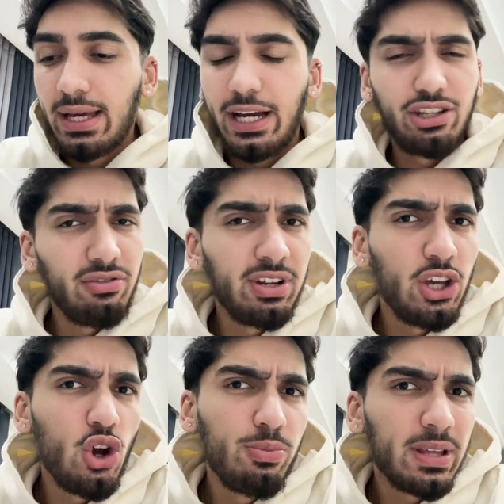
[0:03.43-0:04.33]
I do
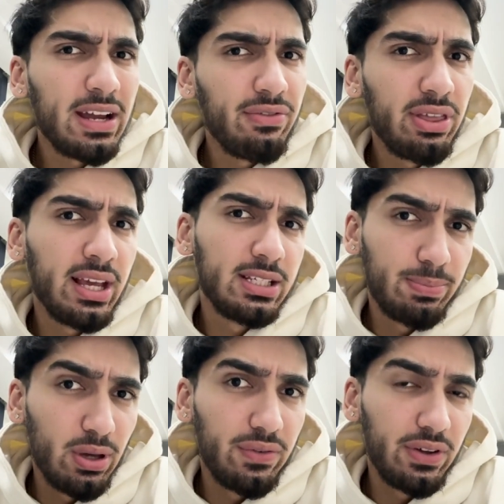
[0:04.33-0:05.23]
really hope that everything is
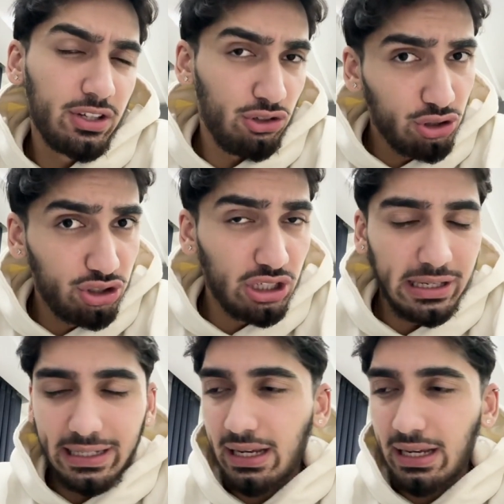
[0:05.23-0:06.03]
perfect on your side.